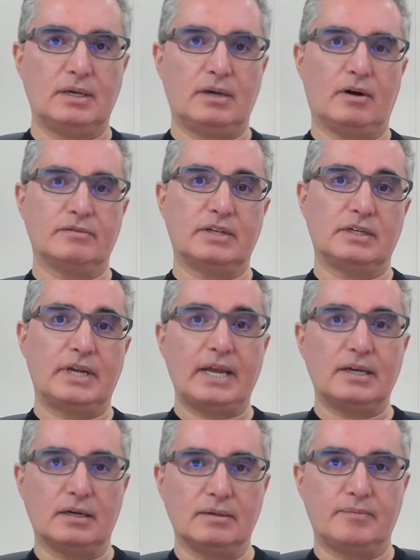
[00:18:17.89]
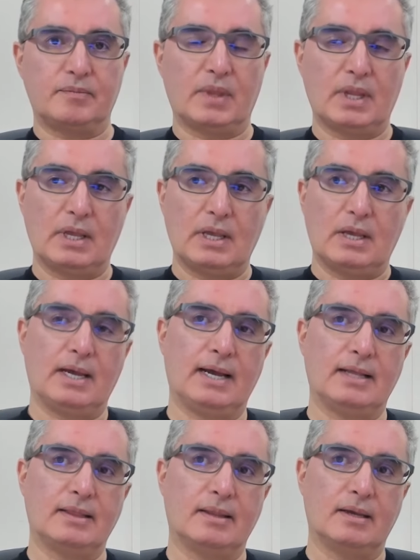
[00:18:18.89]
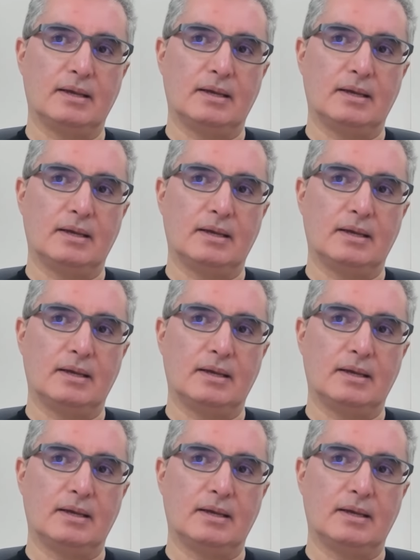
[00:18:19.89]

of their data. And